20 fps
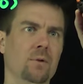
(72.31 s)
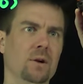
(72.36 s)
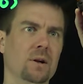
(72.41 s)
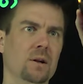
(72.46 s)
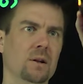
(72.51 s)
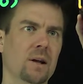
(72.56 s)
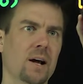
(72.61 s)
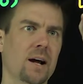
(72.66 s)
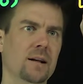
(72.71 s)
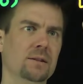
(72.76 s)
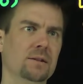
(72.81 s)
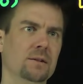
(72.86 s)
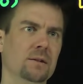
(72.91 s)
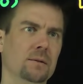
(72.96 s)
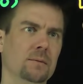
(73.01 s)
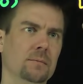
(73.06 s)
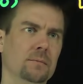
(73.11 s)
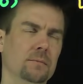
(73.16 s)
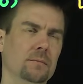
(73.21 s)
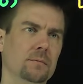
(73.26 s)
We're going to
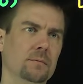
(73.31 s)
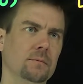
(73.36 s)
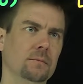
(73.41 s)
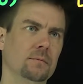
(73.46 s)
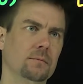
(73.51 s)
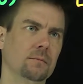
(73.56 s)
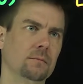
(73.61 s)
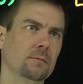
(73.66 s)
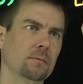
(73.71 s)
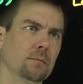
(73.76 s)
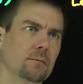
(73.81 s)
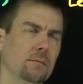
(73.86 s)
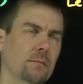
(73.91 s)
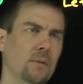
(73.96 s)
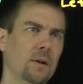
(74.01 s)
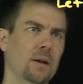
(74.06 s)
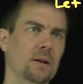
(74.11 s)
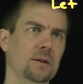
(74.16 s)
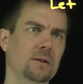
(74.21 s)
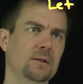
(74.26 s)
let
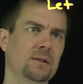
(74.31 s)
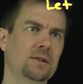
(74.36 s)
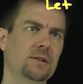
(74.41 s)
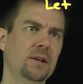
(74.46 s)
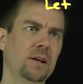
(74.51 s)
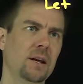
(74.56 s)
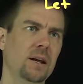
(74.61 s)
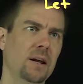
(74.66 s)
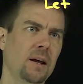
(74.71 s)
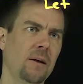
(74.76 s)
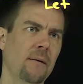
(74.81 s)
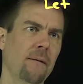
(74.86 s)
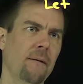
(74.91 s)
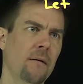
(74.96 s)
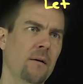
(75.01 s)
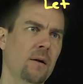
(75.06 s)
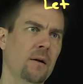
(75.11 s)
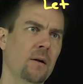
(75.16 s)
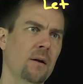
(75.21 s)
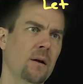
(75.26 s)
t
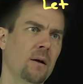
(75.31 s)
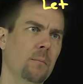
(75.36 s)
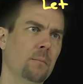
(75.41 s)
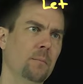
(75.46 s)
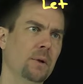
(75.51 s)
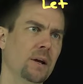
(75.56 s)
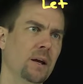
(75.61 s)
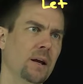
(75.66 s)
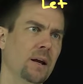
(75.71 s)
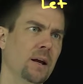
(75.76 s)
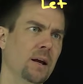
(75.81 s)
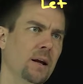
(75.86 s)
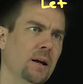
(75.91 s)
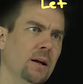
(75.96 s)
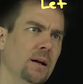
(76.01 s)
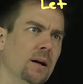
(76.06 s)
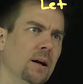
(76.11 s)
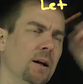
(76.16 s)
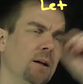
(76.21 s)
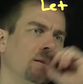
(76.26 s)
be
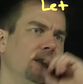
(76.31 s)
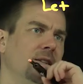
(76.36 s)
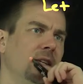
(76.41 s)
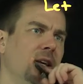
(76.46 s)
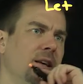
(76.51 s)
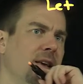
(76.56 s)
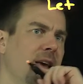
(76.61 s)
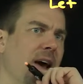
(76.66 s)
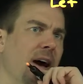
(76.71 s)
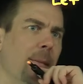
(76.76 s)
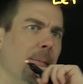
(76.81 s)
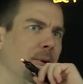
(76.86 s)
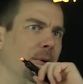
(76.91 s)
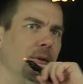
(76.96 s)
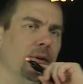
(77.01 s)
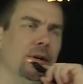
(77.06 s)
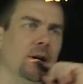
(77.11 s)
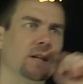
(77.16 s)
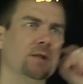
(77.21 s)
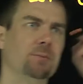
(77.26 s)
t
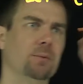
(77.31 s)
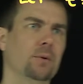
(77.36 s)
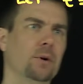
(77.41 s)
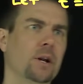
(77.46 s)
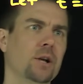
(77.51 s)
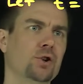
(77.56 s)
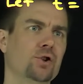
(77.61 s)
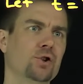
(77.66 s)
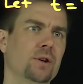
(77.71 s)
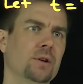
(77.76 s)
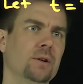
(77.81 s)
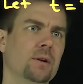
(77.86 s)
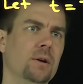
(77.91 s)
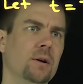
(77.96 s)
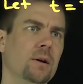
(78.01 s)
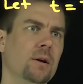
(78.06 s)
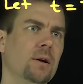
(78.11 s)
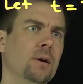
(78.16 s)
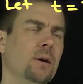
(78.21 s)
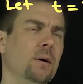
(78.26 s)
capital, the expiration,
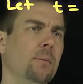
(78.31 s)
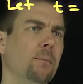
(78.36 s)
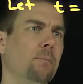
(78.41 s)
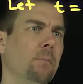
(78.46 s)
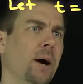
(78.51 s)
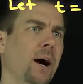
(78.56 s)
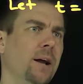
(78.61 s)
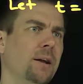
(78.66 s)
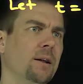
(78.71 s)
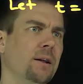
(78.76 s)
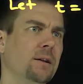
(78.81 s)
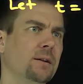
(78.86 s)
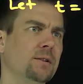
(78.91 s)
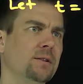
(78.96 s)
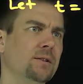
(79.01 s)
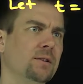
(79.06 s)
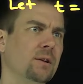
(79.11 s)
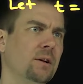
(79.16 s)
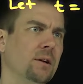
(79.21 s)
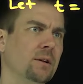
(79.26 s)

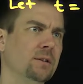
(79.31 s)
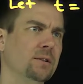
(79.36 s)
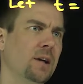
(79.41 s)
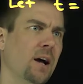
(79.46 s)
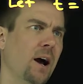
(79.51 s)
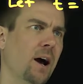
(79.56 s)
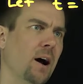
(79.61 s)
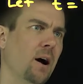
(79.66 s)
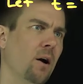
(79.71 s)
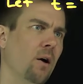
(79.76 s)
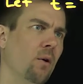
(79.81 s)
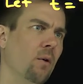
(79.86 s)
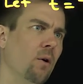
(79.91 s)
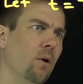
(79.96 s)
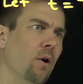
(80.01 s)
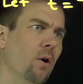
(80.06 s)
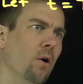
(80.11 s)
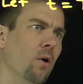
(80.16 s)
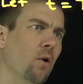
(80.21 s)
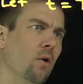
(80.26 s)
minus tau
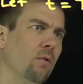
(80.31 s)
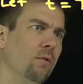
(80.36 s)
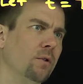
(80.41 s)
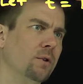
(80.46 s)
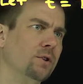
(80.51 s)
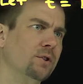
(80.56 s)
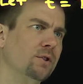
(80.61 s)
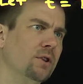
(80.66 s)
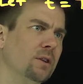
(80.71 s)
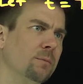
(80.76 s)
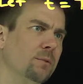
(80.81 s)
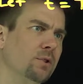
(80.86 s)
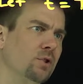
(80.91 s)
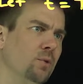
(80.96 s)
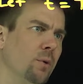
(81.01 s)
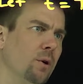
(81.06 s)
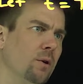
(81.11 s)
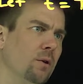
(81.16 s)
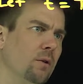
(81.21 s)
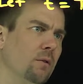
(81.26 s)
over sigma
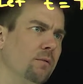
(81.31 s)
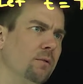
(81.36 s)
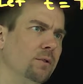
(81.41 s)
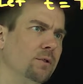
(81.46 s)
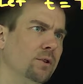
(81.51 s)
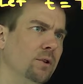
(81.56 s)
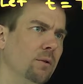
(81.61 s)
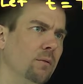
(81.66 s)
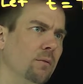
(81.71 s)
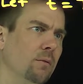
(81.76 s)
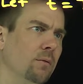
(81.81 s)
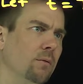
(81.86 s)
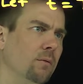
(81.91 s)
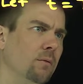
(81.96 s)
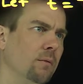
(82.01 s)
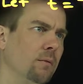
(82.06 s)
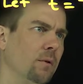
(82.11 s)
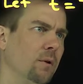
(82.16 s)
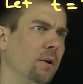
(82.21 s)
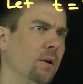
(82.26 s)
squared over 2.
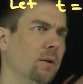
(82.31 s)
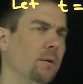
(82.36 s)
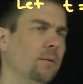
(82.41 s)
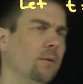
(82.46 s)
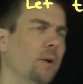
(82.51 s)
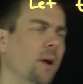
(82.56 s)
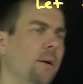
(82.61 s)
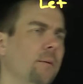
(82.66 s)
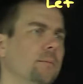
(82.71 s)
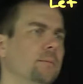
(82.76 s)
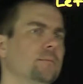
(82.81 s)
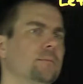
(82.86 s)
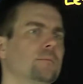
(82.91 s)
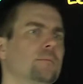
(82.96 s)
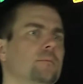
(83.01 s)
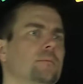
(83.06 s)
Okay?